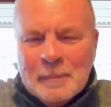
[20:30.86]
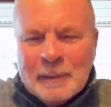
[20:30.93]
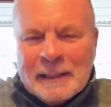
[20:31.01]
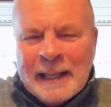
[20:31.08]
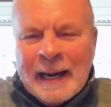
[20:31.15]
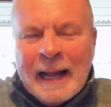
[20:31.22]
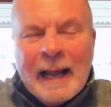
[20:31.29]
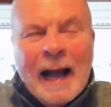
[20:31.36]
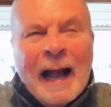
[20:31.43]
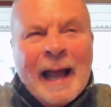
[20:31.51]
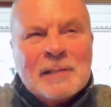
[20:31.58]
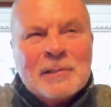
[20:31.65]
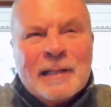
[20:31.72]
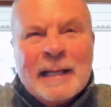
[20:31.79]
But then I, I
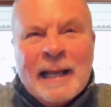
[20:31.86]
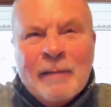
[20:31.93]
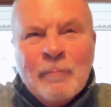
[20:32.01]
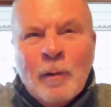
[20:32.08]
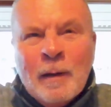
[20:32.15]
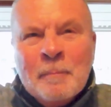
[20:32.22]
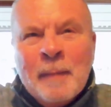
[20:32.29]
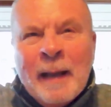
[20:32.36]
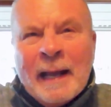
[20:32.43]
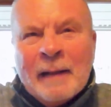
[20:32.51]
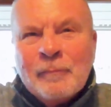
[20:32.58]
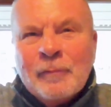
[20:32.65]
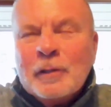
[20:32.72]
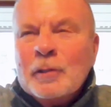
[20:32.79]
actually have one
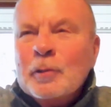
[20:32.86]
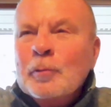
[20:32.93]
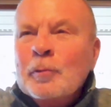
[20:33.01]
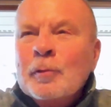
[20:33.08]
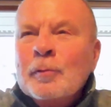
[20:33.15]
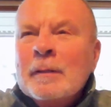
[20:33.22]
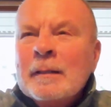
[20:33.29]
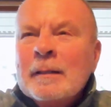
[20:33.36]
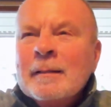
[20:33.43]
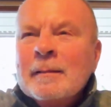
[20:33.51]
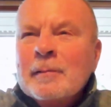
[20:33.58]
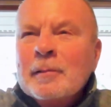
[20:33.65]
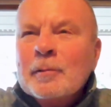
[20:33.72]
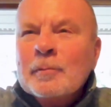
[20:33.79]
back for you. You
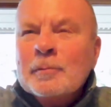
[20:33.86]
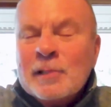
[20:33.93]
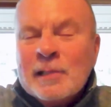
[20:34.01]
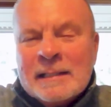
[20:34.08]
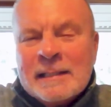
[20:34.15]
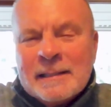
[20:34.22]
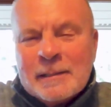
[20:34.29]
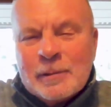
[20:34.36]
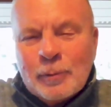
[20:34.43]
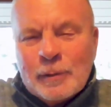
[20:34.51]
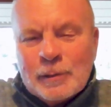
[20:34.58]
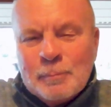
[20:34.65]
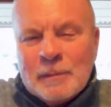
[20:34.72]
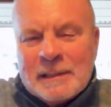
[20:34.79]
you since it's
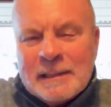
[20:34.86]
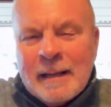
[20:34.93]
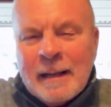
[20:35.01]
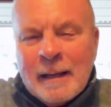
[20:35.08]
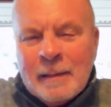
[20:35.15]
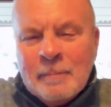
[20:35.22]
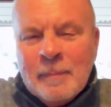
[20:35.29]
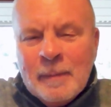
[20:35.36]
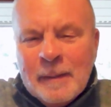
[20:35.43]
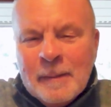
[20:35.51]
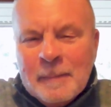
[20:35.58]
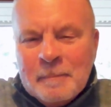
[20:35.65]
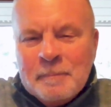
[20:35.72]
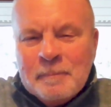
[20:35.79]
Christmas time,
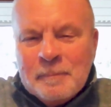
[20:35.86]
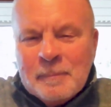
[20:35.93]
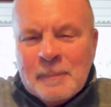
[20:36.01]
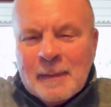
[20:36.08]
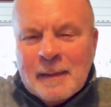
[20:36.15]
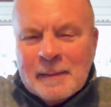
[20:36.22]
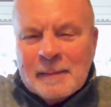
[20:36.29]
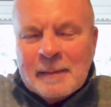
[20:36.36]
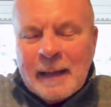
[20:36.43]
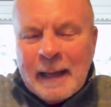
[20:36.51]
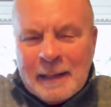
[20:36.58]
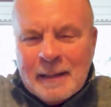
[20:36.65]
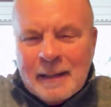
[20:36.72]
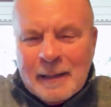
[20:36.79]

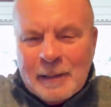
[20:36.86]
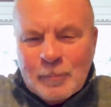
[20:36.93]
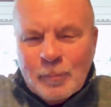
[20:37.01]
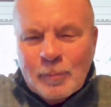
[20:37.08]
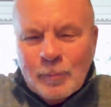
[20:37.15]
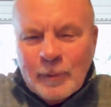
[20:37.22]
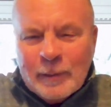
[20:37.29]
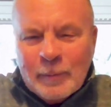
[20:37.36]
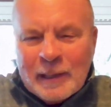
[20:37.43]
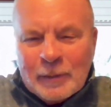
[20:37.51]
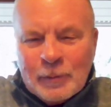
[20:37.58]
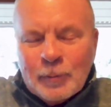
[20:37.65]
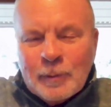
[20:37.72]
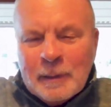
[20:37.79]
and and we
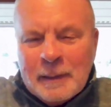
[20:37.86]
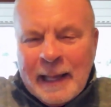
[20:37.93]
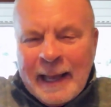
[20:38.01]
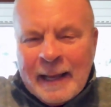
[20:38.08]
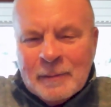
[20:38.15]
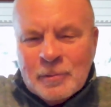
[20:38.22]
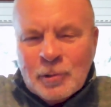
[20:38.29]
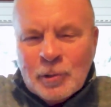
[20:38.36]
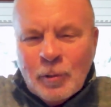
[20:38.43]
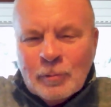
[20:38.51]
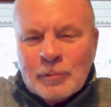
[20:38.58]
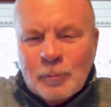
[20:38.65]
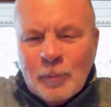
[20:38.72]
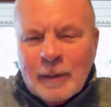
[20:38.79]
went through the dad
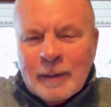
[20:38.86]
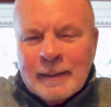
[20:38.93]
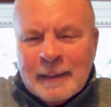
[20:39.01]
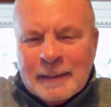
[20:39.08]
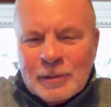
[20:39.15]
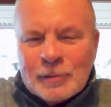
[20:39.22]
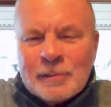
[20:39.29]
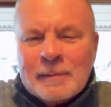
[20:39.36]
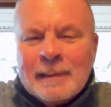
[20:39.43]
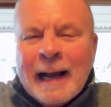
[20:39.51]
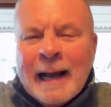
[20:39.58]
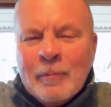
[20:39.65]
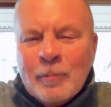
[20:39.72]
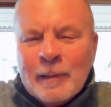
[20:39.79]
jokes one. I just
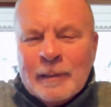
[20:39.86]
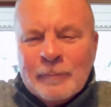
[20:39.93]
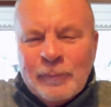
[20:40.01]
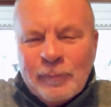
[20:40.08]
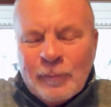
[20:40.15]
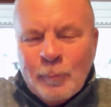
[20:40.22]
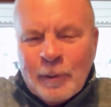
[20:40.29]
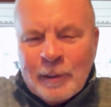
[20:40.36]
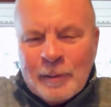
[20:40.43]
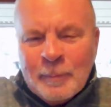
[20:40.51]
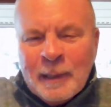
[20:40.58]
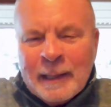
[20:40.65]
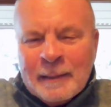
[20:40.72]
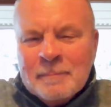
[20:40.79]
got one from one of
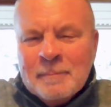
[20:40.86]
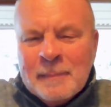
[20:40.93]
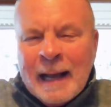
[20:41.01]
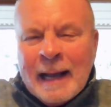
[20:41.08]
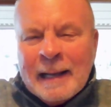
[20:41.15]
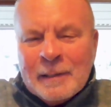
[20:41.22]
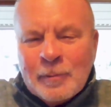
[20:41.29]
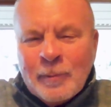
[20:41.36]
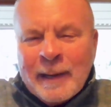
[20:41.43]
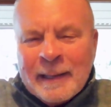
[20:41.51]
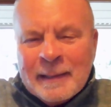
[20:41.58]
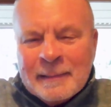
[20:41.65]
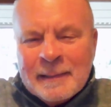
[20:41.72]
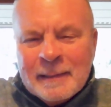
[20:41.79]
my nine
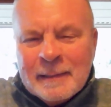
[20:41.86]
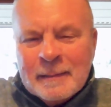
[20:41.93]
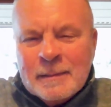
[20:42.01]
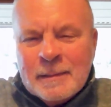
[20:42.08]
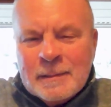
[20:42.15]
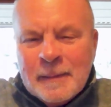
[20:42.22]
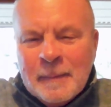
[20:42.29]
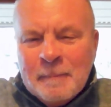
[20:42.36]
grandkids.